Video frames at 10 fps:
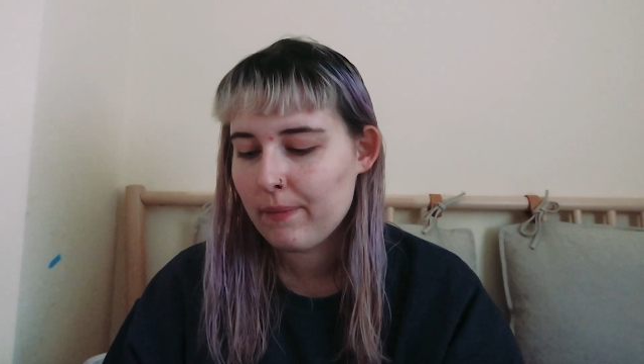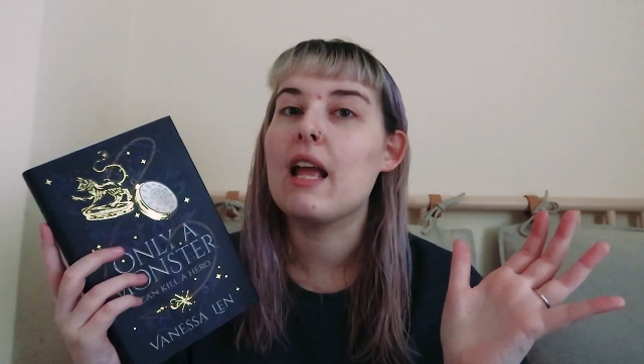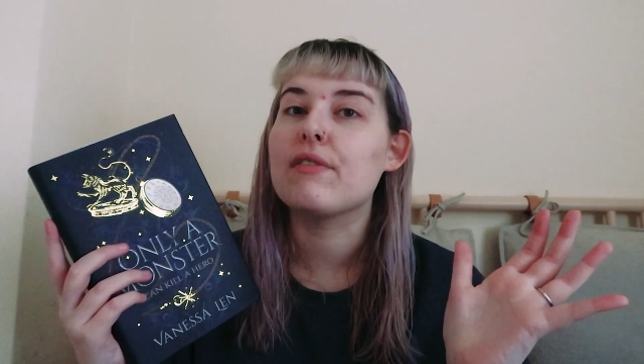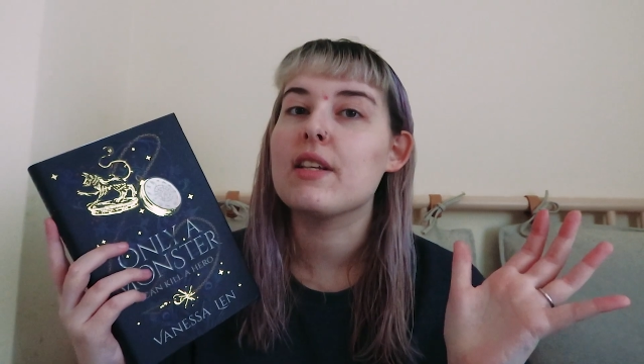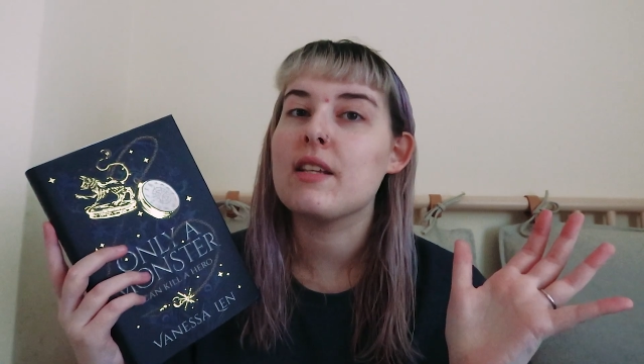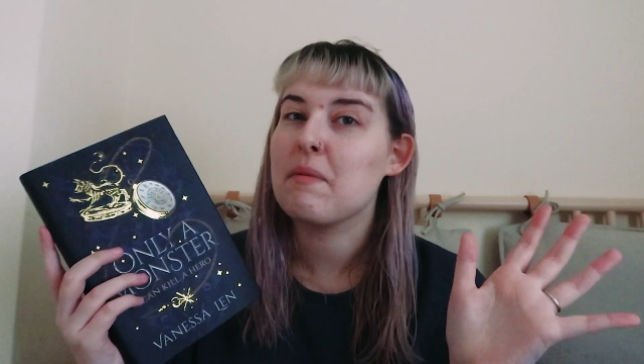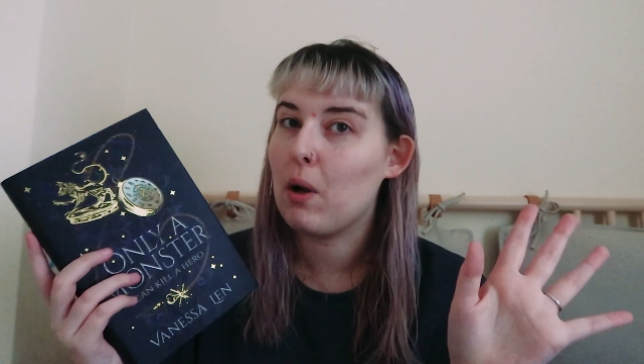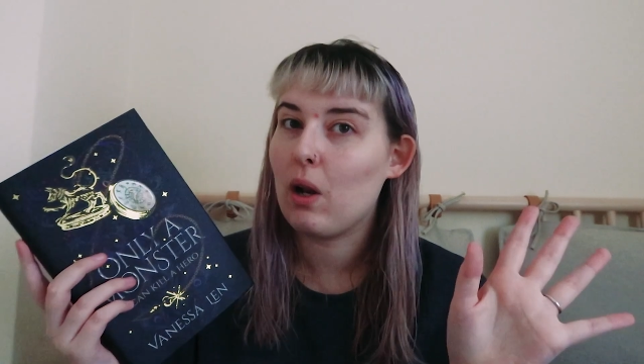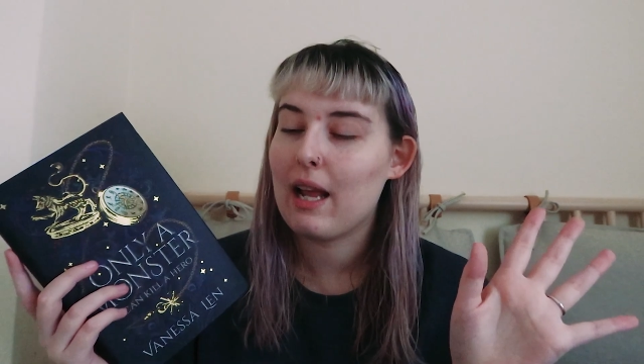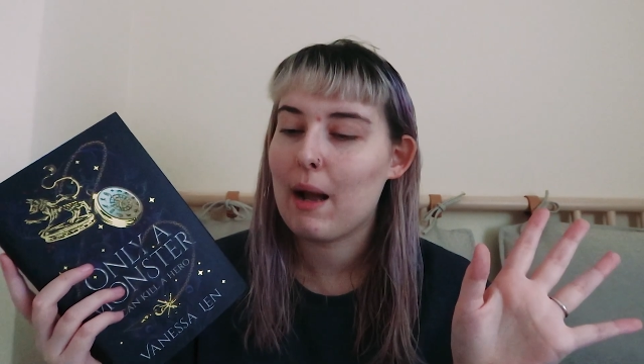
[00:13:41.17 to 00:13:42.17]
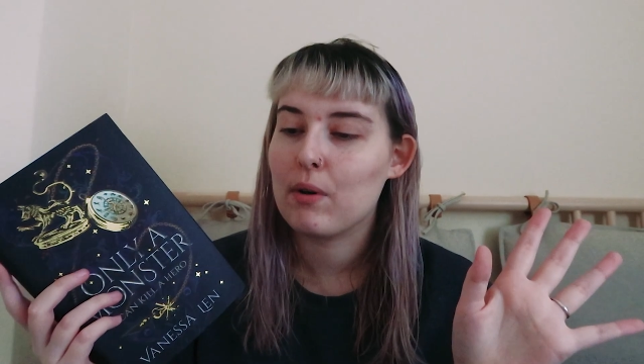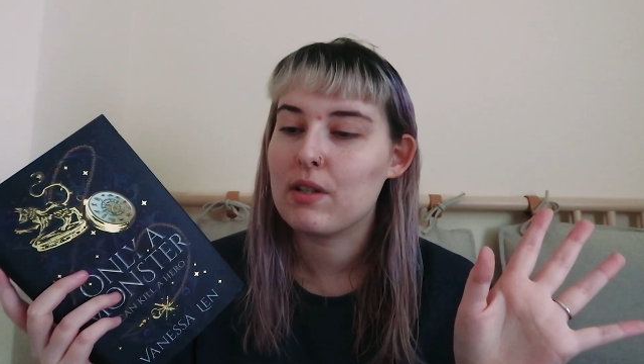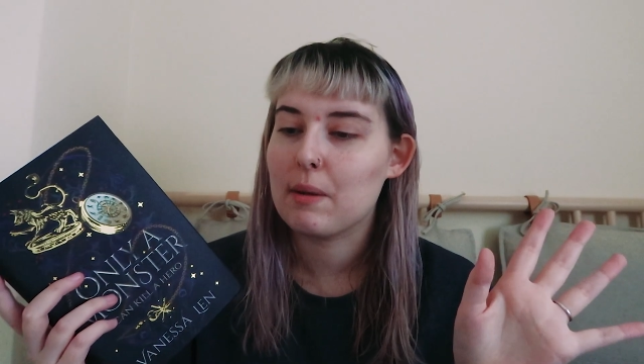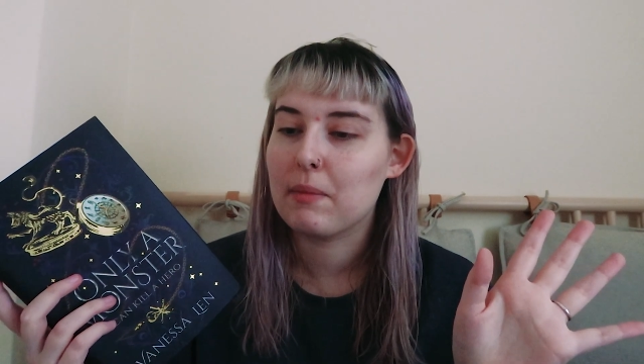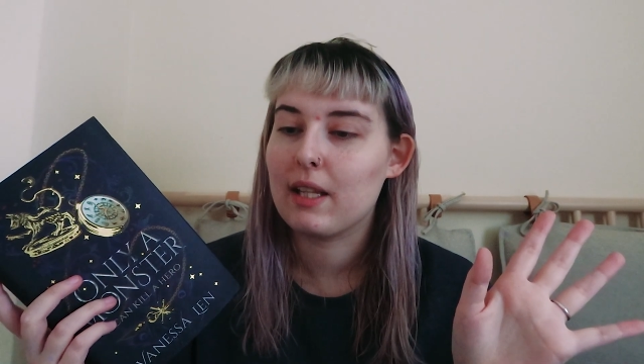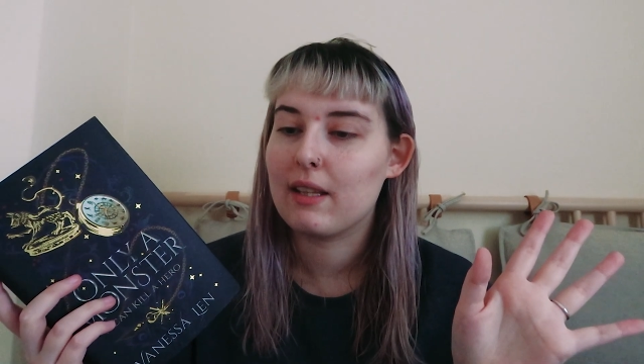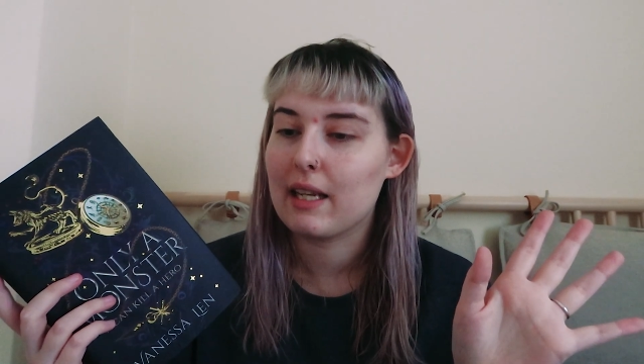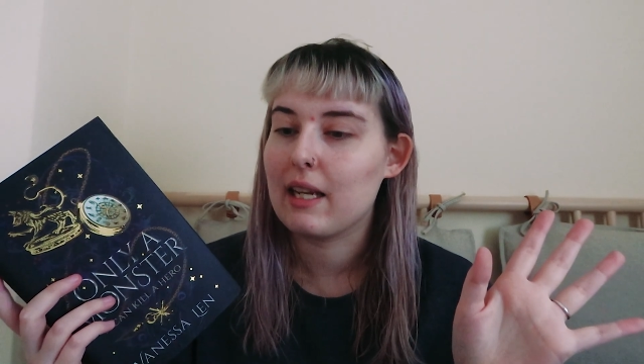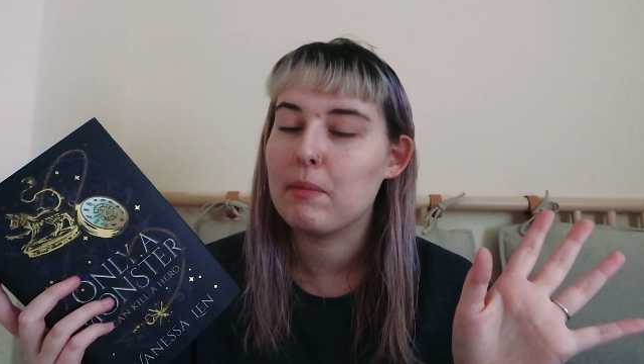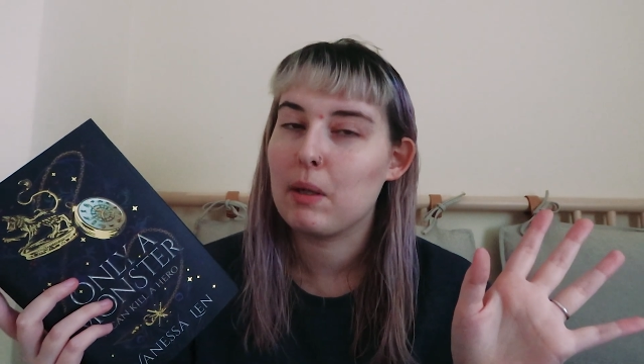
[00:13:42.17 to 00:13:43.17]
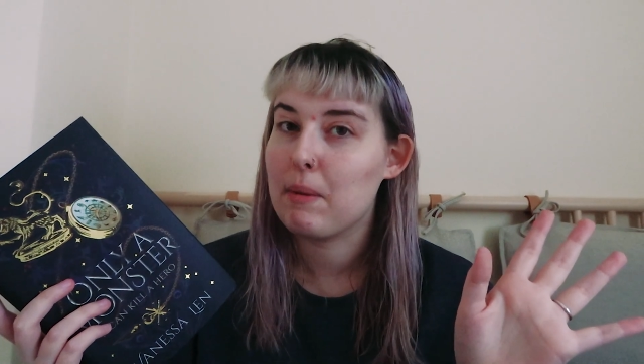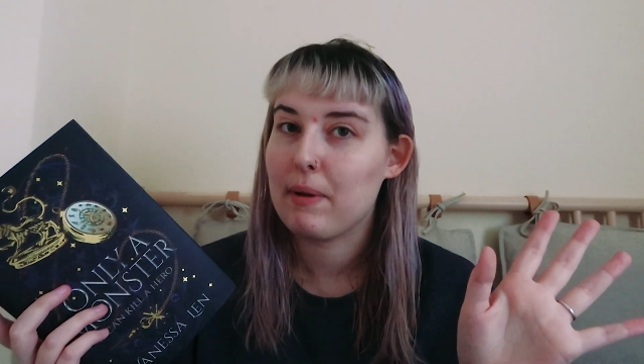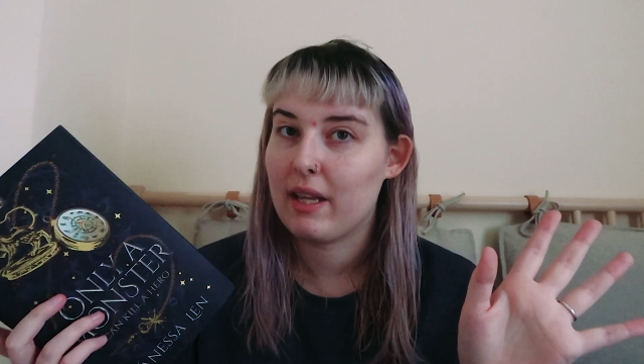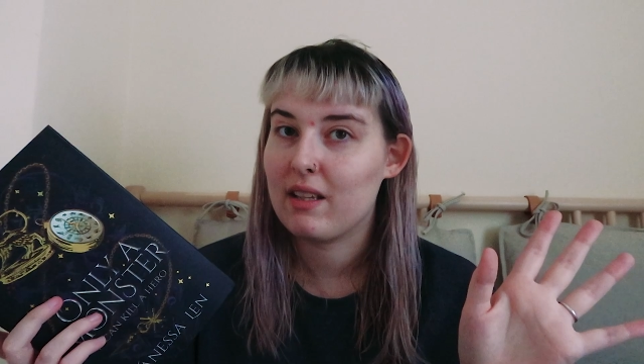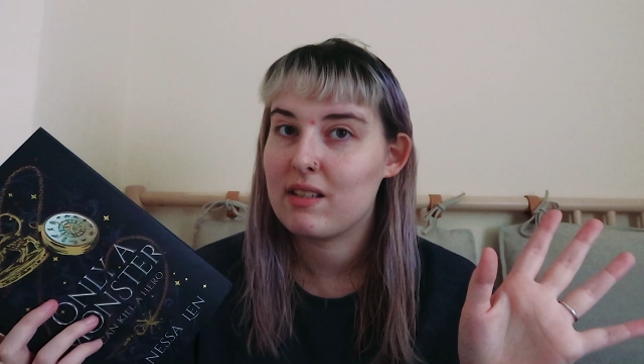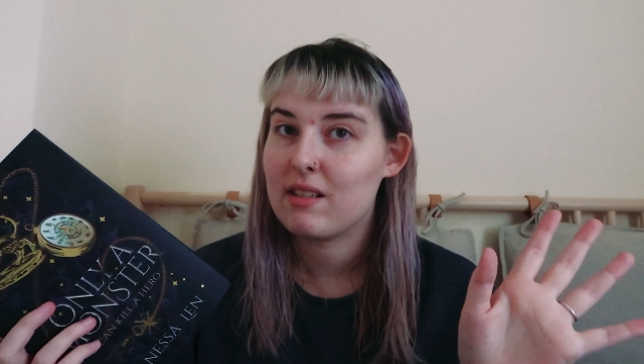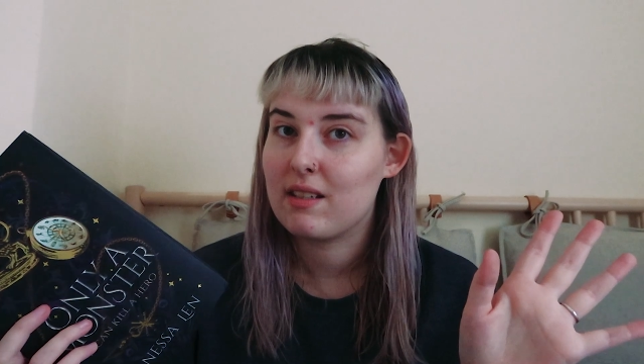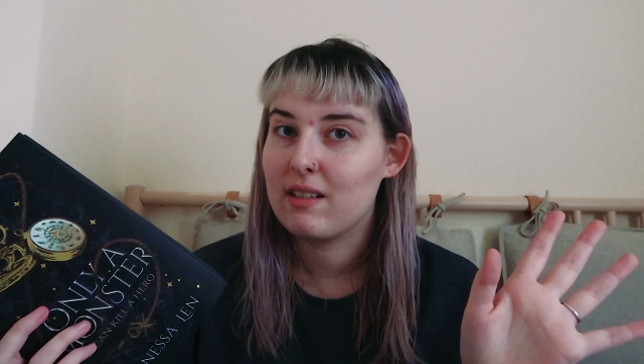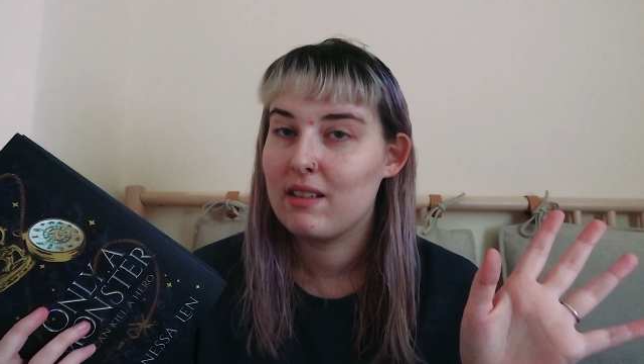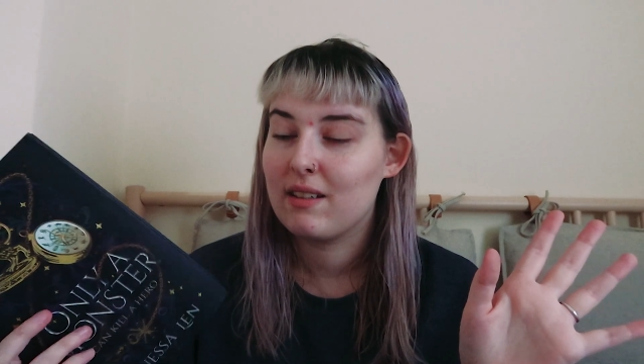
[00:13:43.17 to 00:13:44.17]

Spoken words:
If this isn't polyamorous, I think I'm going to be pissed.